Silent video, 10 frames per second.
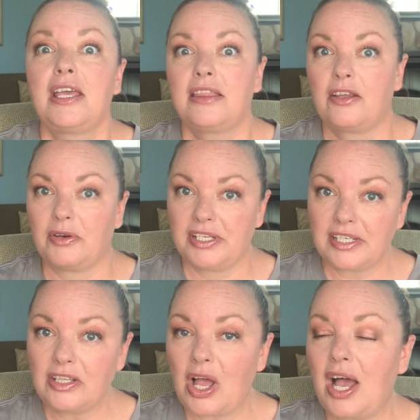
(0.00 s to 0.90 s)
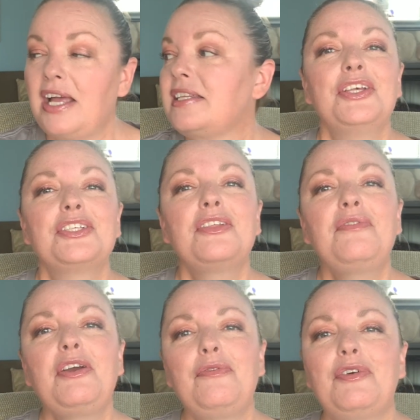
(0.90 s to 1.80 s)
There is a lot. So the
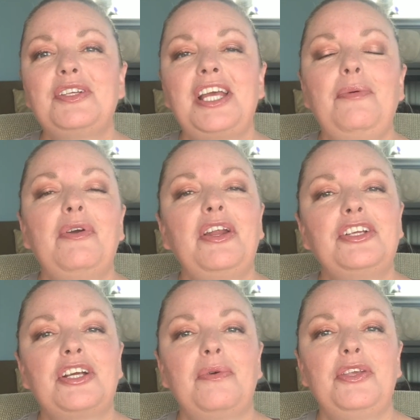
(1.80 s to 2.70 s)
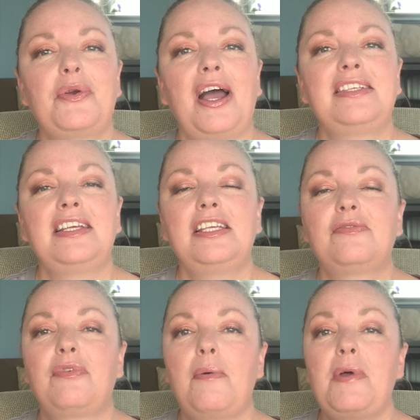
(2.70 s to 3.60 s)
very first item I'm gonna share with you guys is
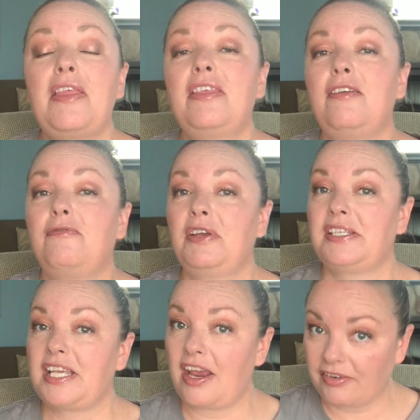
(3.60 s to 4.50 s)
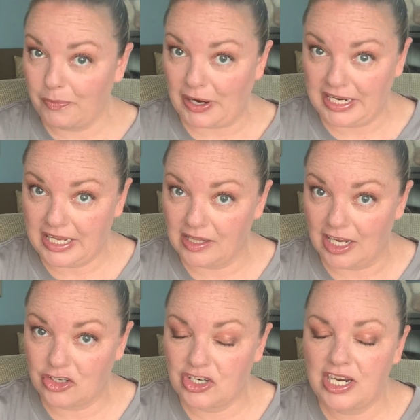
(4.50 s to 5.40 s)
from the Fits Everybody
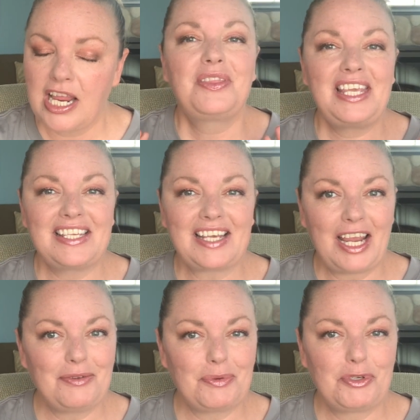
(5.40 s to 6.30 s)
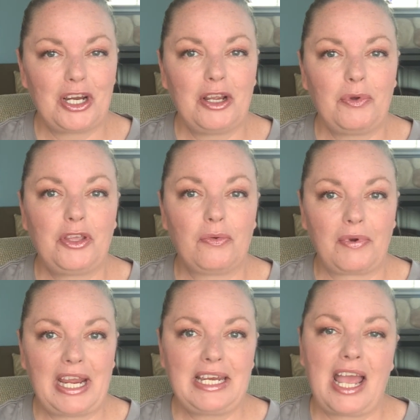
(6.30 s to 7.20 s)
collection. These items I'm sharing with you
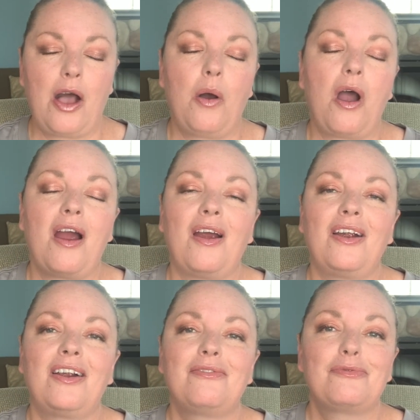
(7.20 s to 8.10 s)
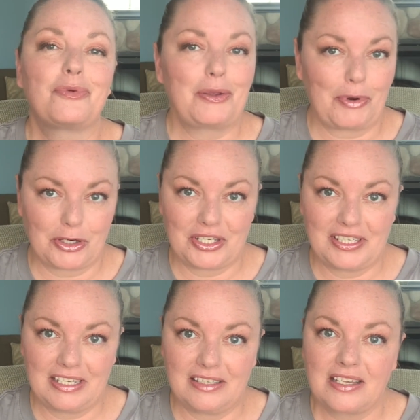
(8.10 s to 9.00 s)
right now are
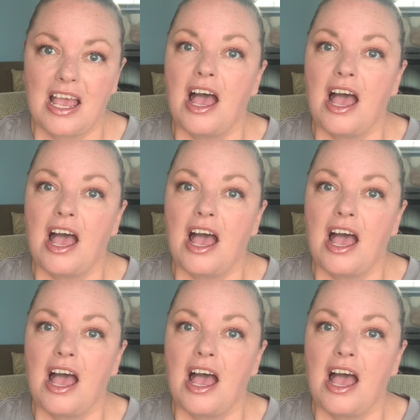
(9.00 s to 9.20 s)
repurchases.